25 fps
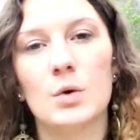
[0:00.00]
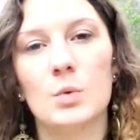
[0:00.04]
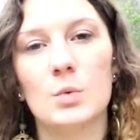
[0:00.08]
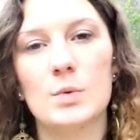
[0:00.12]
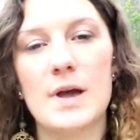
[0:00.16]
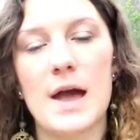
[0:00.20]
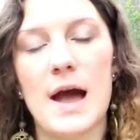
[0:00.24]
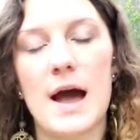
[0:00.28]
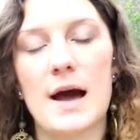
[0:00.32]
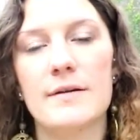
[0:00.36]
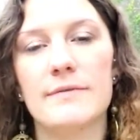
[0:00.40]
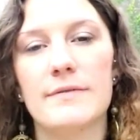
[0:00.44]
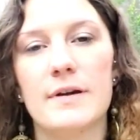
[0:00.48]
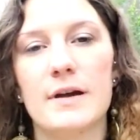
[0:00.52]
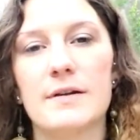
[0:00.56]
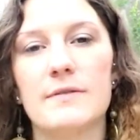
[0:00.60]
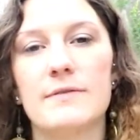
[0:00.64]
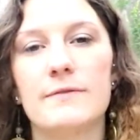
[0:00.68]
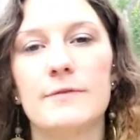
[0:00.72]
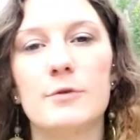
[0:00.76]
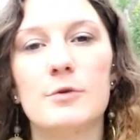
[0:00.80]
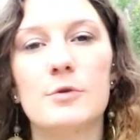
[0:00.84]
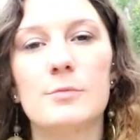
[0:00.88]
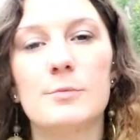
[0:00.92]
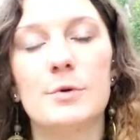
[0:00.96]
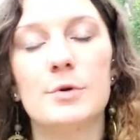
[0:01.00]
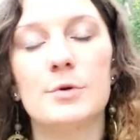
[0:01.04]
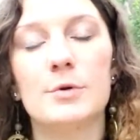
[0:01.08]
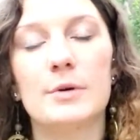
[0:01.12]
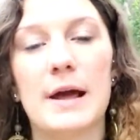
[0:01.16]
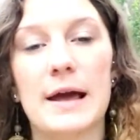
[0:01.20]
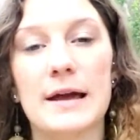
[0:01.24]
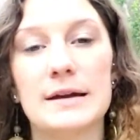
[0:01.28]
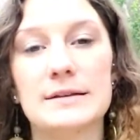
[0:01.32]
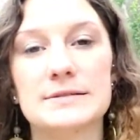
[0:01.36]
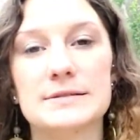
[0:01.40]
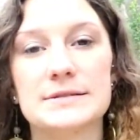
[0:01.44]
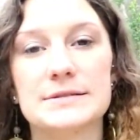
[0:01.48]
We have a full moon
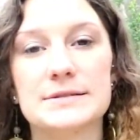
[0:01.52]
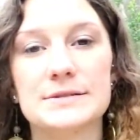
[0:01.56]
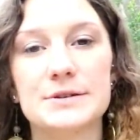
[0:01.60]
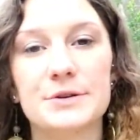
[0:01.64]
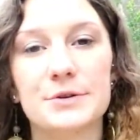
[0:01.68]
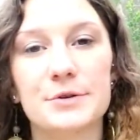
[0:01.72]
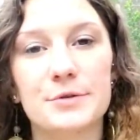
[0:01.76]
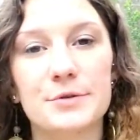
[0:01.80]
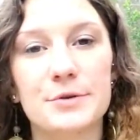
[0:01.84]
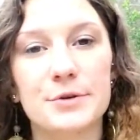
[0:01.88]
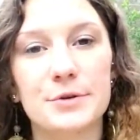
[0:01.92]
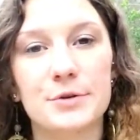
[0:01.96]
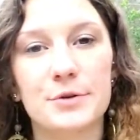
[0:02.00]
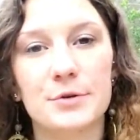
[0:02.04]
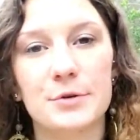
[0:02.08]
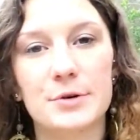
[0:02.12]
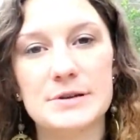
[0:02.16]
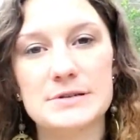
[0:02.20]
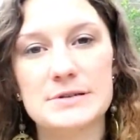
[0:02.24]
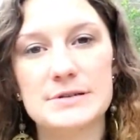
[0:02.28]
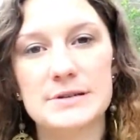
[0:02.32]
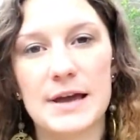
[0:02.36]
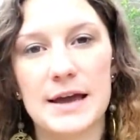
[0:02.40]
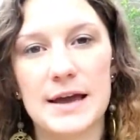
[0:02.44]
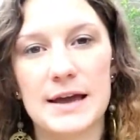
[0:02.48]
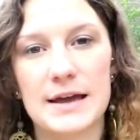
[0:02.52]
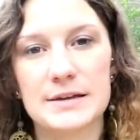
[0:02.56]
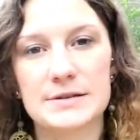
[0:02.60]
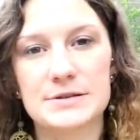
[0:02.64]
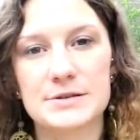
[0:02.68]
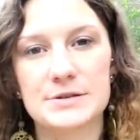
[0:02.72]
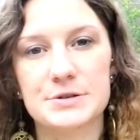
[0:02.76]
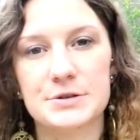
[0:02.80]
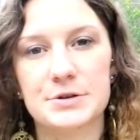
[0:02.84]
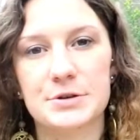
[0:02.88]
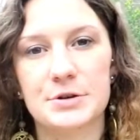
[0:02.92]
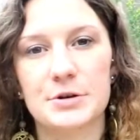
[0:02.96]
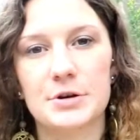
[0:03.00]
at 0 degrees
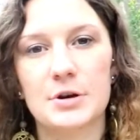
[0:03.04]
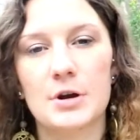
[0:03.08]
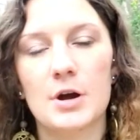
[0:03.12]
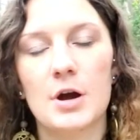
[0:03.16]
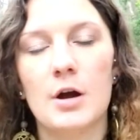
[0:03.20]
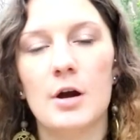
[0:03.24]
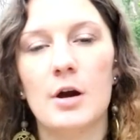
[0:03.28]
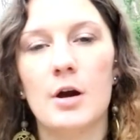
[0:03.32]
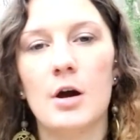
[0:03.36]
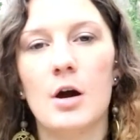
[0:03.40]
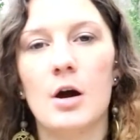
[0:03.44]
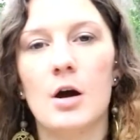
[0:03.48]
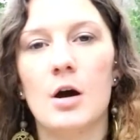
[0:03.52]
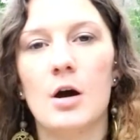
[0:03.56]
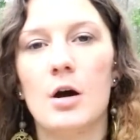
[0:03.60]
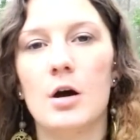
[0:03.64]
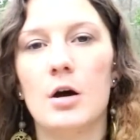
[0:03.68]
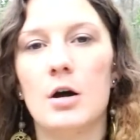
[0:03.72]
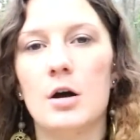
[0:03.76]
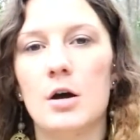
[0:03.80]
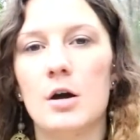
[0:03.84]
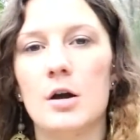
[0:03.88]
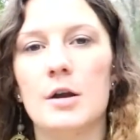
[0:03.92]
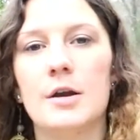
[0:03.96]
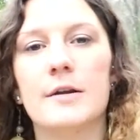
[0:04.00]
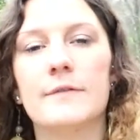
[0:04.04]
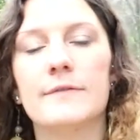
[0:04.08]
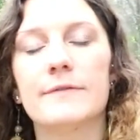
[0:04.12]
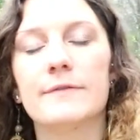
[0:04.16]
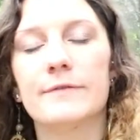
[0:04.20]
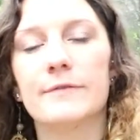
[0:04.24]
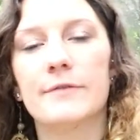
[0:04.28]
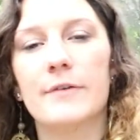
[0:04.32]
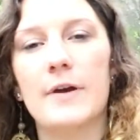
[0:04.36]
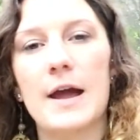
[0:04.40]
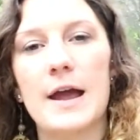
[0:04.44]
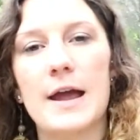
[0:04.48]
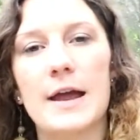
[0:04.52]
Cancer on
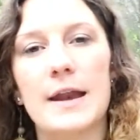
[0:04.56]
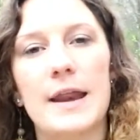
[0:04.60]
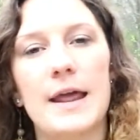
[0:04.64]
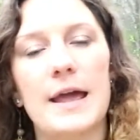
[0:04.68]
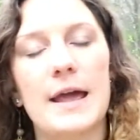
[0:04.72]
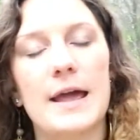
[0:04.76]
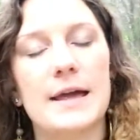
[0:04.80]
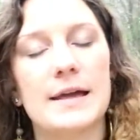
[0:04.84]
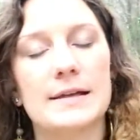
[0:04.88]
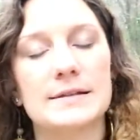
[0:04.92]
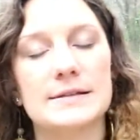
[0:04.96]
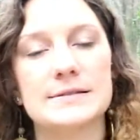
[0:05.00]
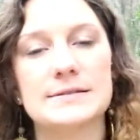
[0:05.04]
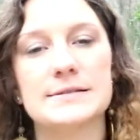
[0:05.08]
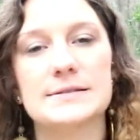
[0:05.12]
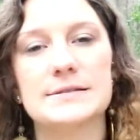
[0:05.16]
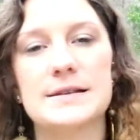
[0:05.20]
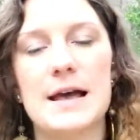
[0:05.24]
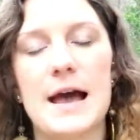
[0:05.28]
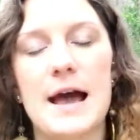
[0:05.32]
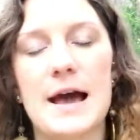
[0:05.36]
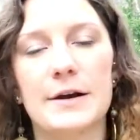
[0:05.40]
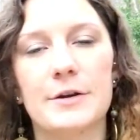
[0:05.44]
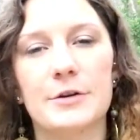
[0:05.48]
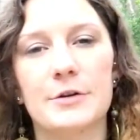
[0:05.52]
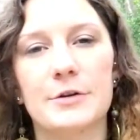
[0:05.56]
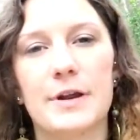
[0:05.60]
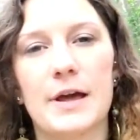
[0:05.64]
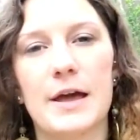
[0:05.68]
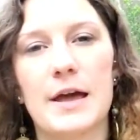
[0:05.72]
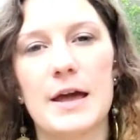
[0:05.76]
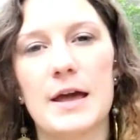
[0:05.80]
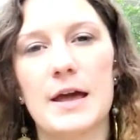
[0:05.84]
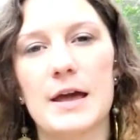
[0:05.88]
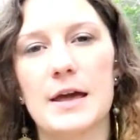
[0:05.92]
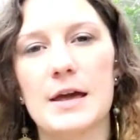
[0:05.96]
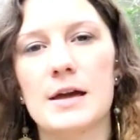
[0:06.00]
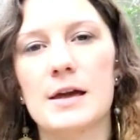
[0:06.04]
Friday and
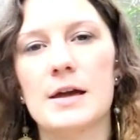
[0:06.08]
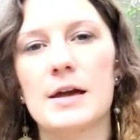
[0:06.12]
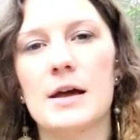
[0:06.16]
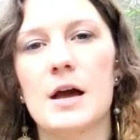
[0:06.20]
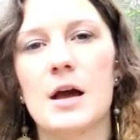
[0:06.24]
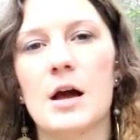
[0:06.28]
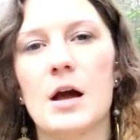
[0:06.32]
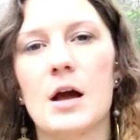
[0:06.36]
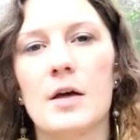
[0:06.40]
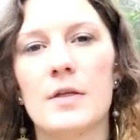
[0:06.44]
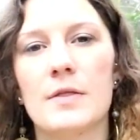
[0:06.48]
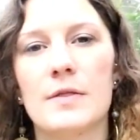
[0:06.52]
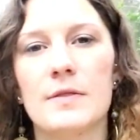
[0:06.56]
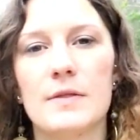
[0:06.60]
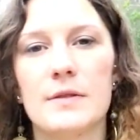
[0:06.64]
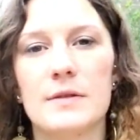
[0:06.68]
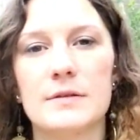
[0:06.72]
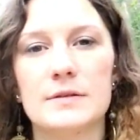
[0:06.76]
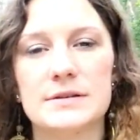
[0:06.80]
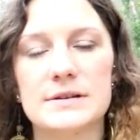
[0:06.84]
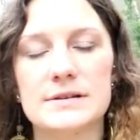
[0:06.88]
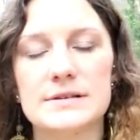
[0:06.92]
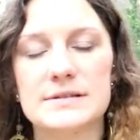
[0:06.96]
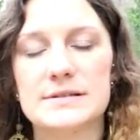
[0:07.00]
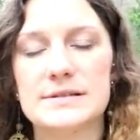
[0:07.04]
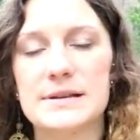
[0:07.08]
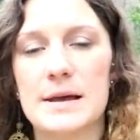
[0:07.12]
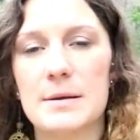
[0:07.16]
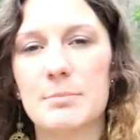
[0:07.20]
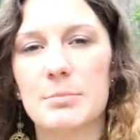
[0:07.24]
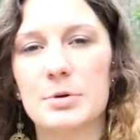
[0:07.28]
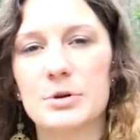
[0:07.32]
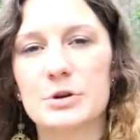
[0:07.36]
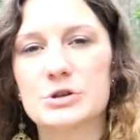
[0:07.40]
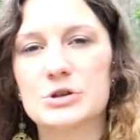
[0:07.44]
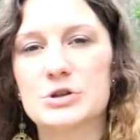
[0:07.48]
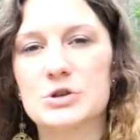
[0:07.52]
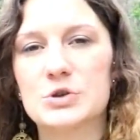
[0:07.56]
Saturday,
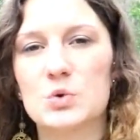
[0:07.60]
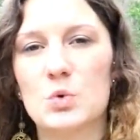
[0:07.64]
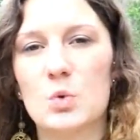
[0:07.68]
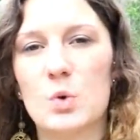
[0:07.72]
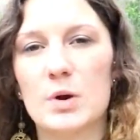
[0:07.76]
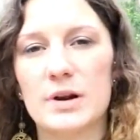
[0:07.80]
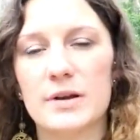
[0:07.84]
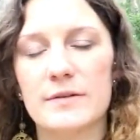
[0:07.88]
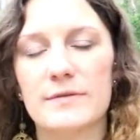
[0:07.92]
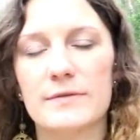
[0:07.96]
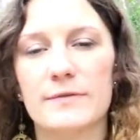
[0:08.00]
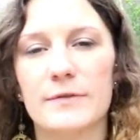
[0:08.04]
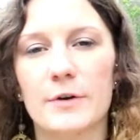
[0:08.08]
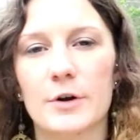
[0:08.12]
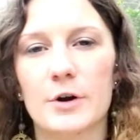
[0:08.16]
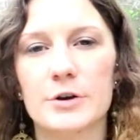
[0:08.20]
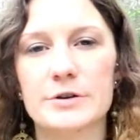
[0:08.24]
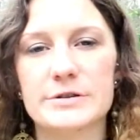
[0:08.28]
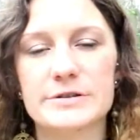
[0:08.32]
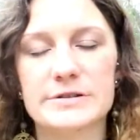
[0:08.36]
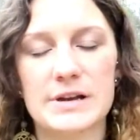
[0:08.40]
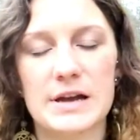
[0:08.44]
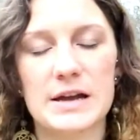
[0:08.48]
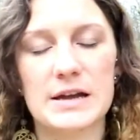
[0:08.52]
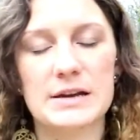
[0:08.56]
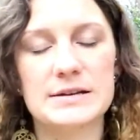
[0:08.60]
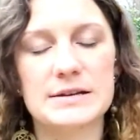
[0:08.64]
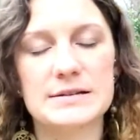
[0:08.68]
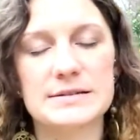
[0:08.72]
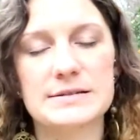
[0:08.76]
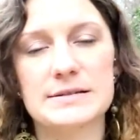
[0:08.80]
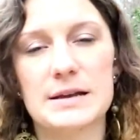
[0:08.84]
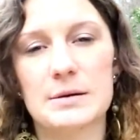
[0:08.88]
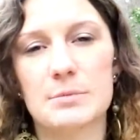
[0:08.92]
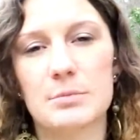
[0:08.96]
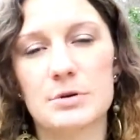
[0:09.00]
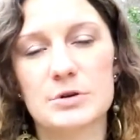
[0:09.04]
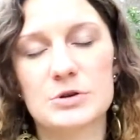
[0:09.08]
December 21st and
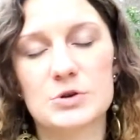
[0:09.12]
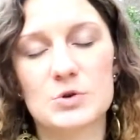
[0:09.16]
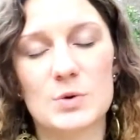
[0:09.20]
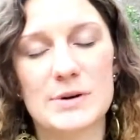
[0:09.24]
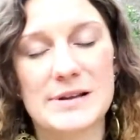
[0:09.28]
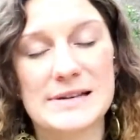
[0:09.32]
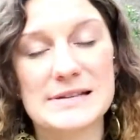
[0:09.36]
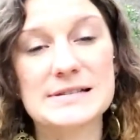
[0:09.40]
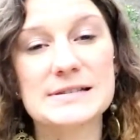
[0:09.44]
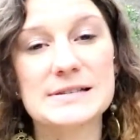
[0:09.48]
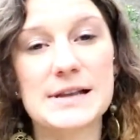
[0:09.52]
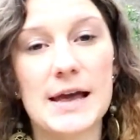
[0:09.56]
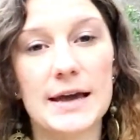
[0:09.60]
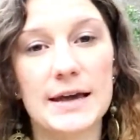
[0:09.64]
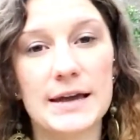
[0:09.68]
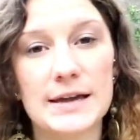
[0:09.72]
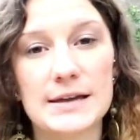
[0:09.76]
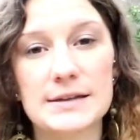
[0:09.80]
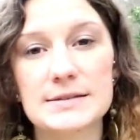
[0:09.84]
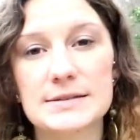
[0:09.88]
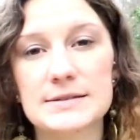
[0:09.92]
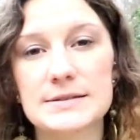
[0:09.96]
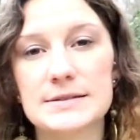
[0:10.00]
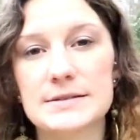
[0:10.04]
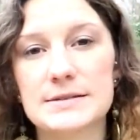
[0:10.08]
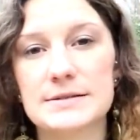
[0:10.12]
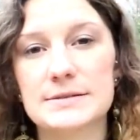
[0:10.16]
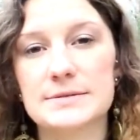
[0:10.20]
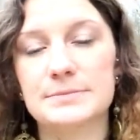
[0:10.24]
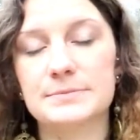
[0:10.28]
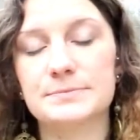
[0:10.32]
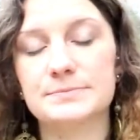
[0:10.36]
December 22nd.